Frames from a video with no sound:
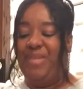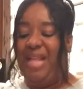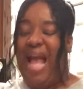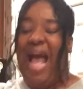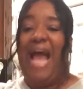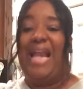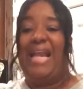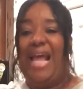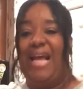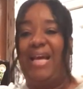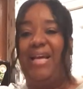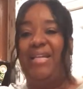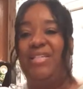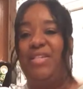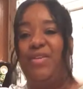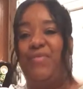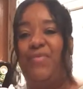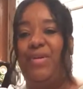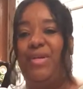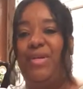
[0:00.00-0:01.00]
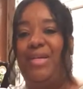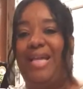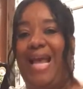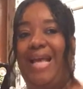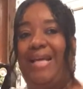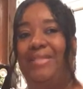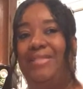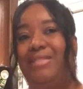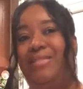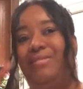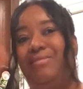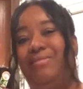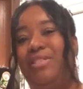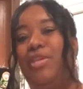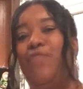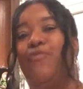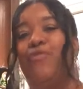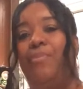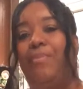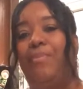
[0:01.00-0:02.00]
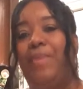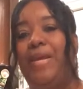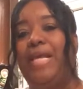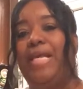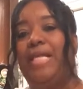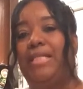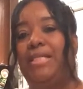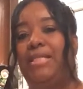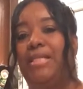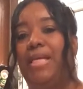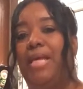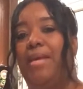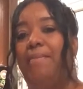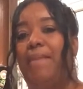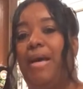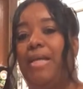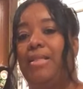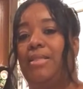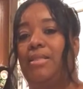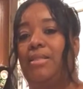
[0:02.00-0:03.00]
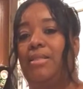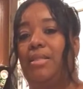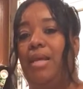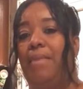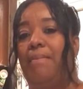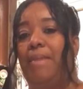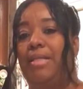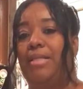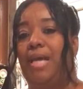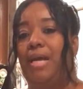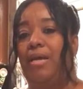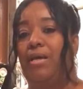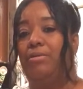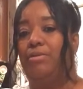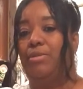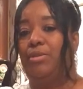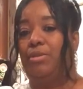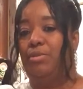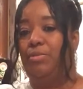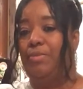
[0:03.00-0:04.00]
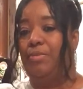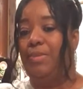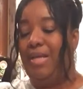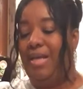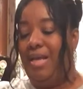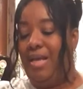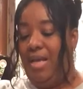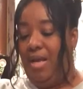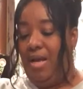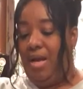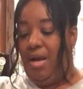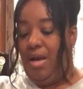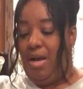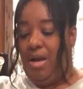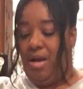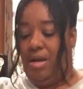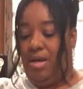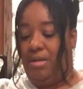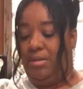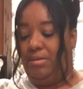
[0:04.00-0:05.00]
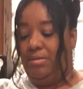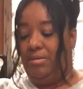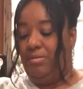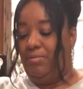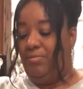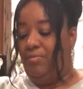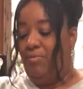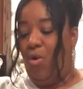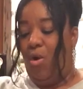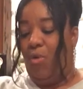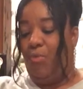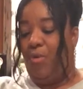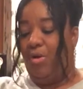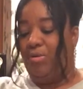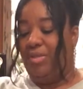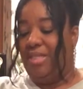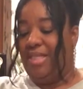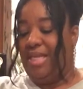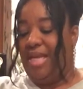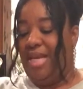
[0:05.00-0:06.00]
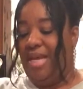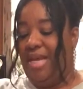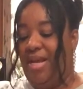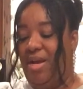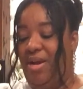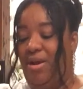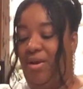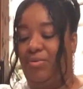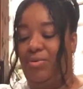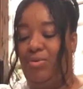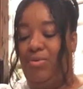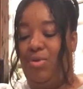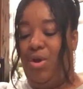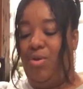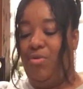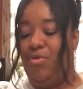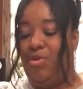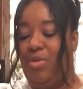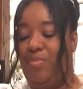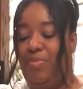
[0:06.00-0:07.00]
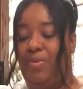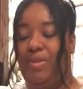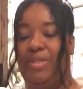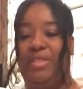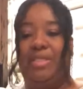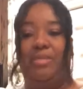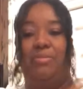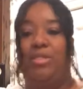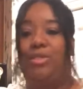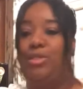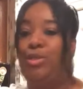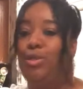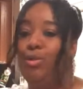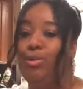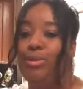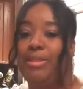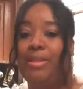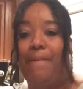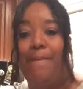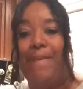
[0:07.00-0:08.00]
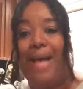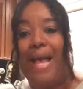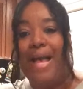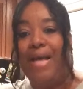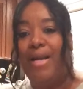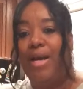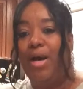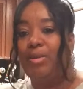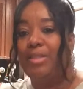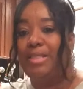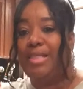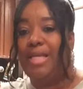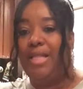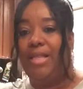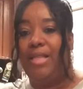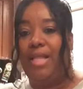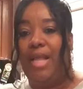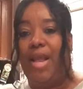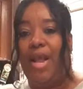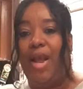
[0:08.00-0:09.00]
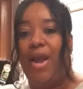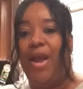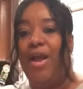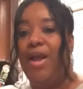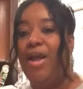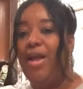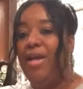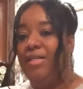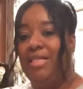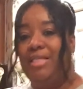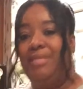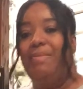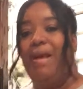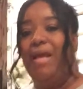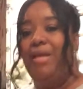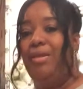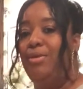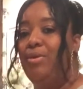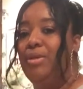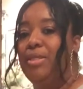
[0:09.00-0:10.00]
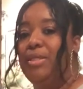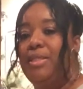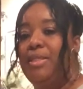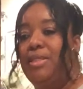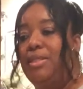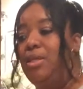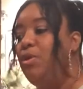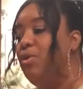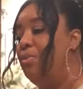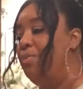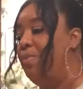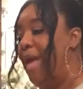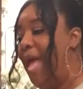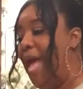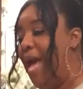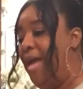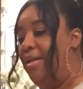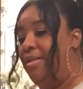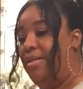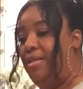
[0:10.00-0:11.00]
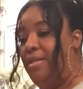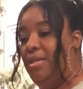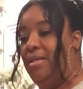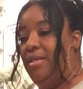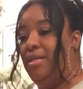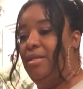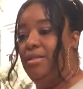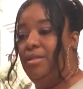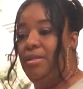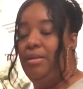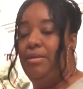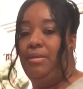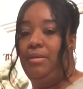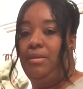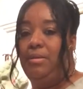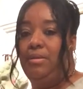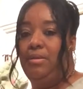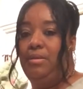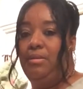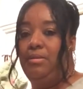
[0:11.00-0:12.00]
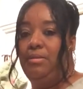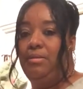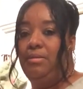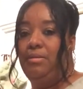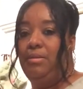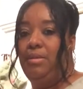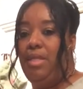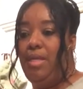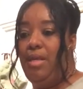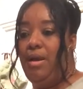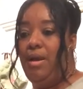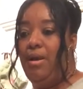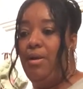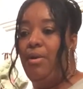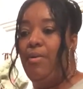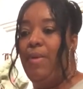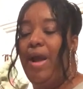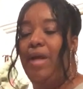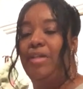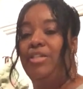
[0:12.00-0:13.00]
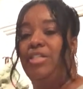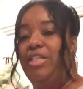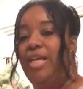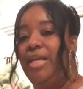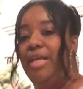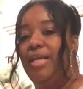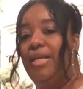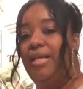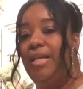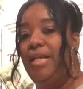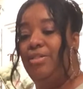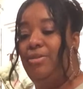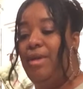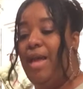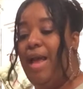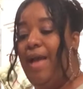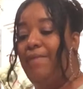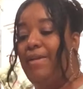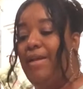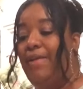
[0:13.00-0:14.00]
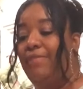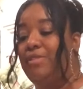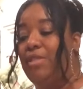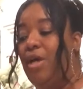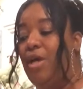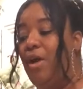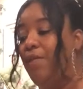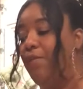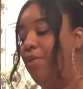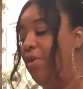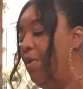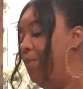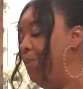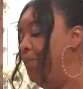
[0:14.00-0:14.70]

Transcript: I like a different, like different beans in my in my taco soup uh, more rotel. You know, you could put some stewed tomatoes in there. Just make you a soup out of the the the uh, ground chicken that you have left over.